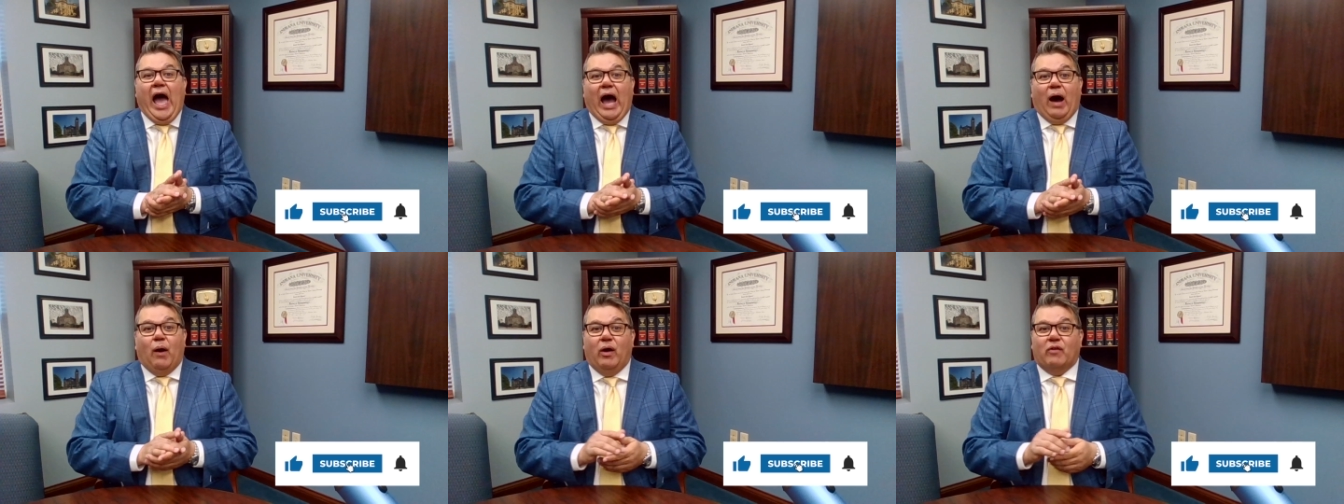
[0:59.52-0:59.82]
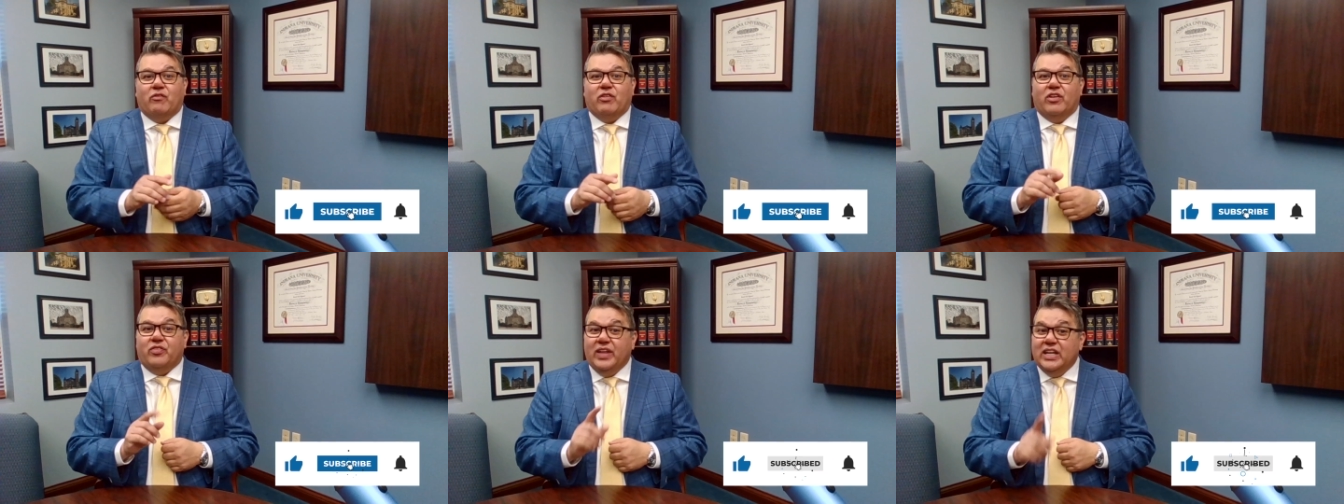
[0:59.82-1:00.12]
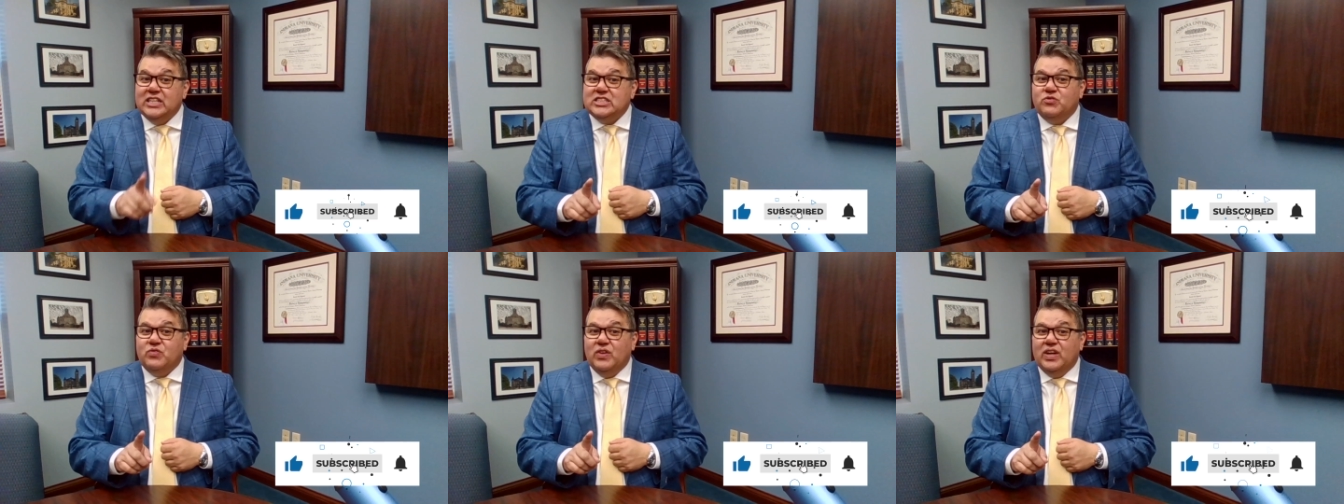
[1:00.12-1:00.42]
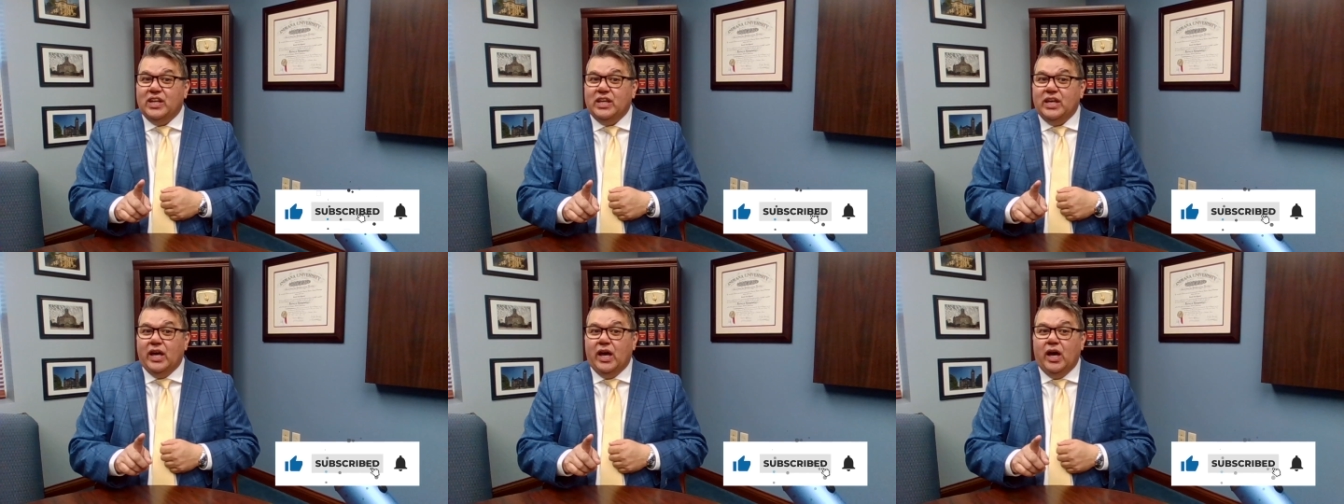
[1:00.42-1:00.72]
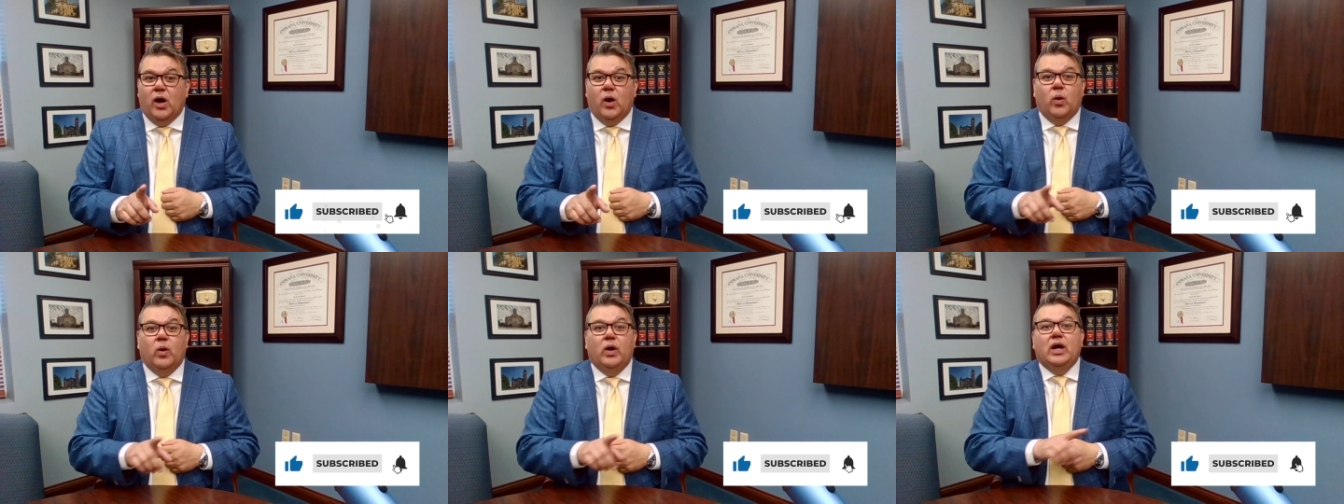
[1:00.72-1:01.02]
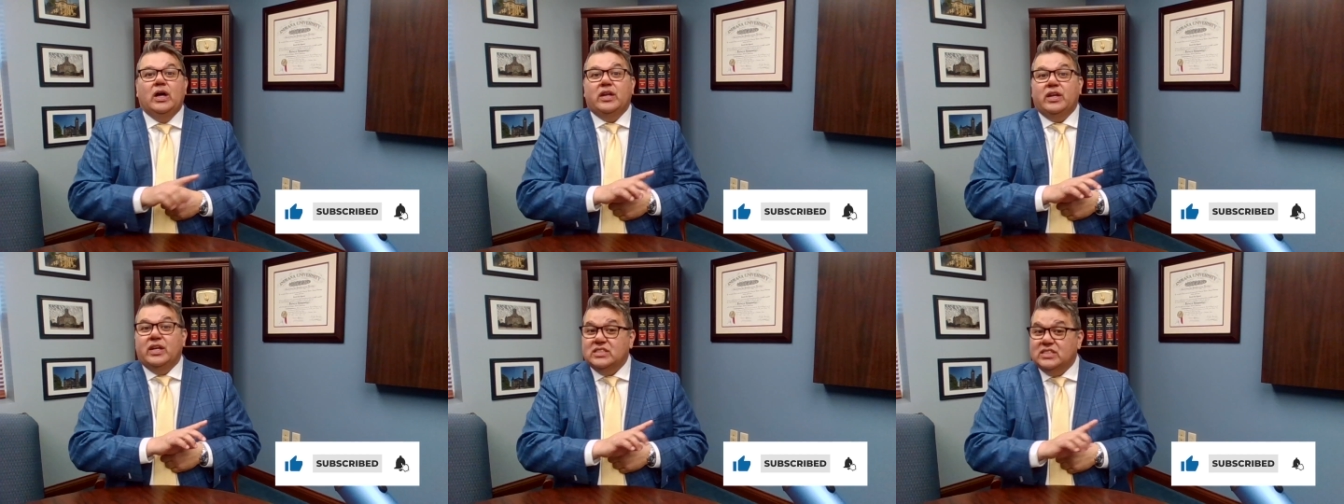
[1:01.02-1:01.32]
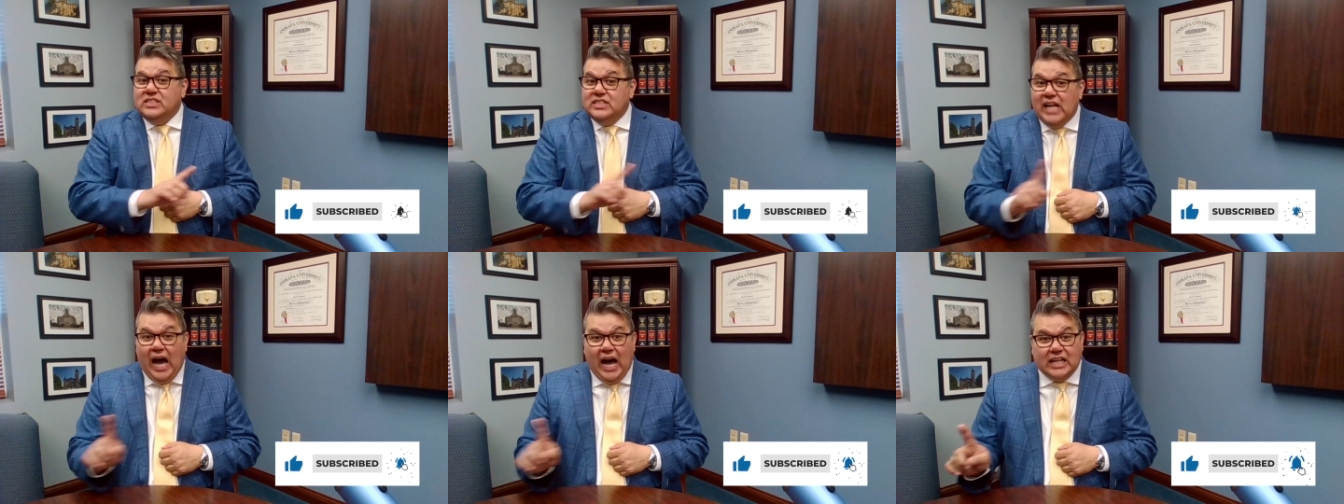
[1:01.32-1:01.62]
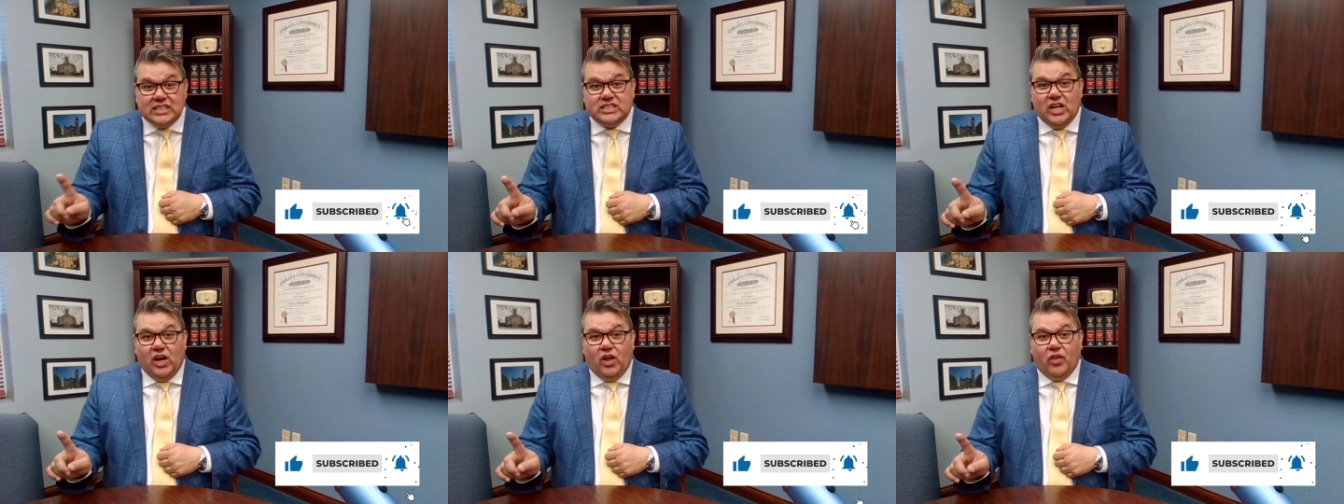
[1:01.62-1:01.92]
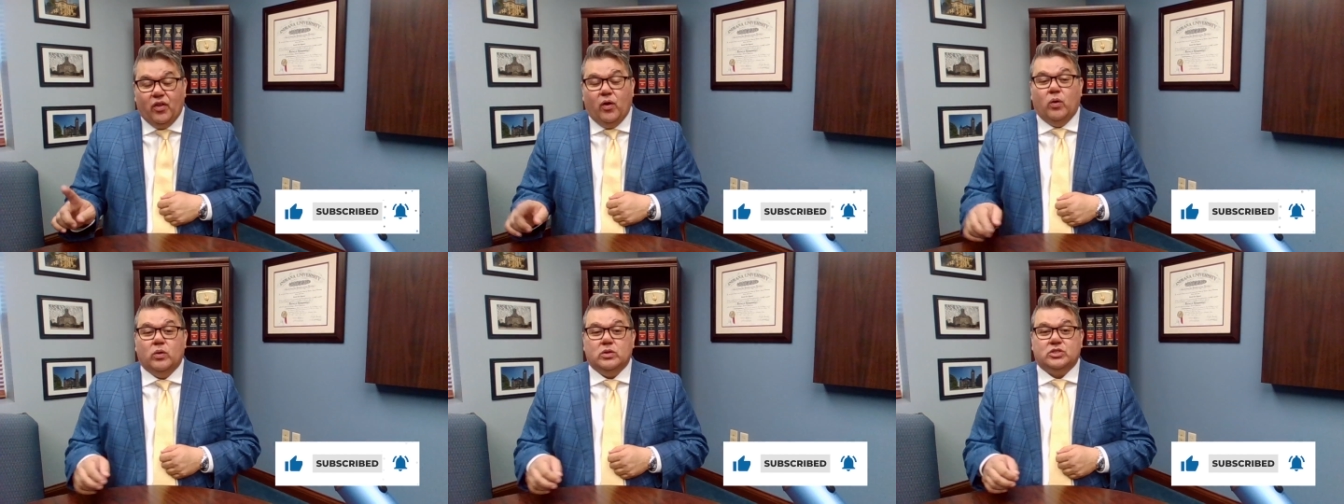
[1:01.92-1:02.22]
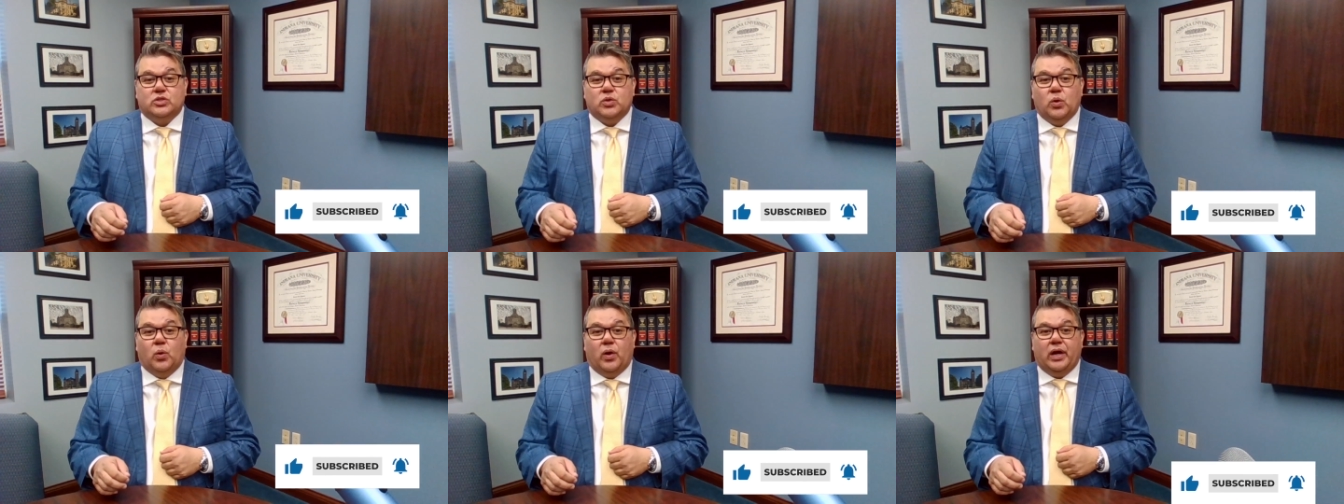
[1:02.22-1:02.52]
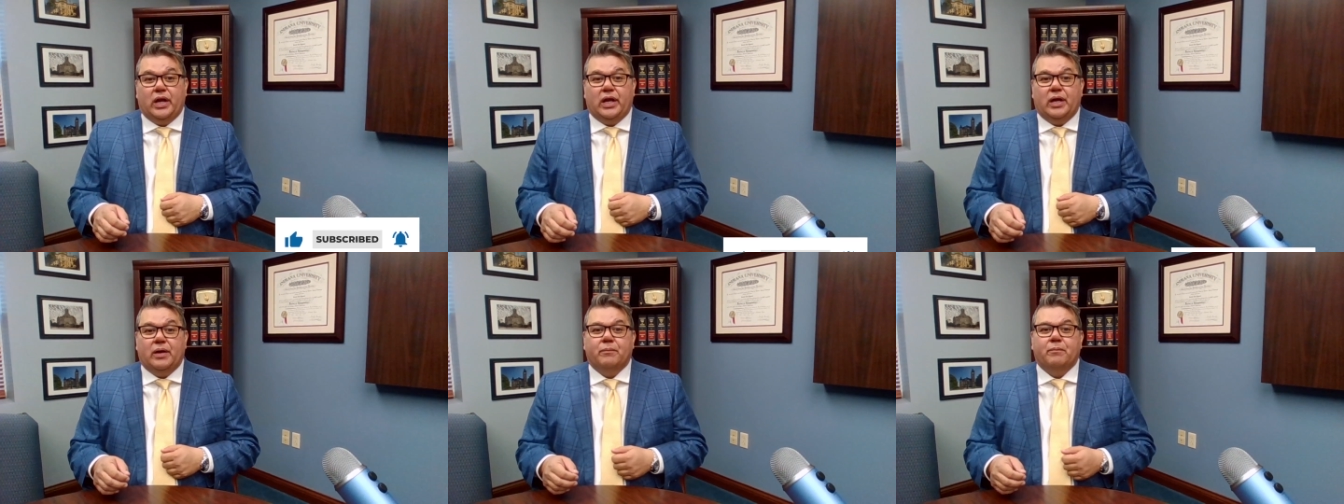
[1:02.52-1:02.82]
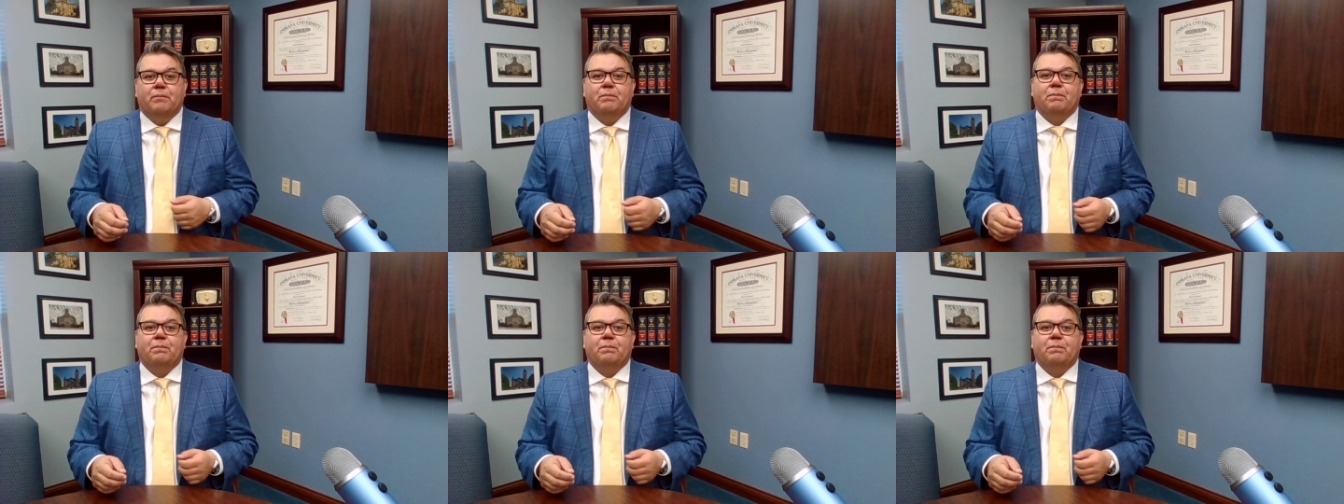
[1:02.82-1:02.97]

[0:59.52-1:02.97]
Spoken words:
However, this video does not tell the whole story.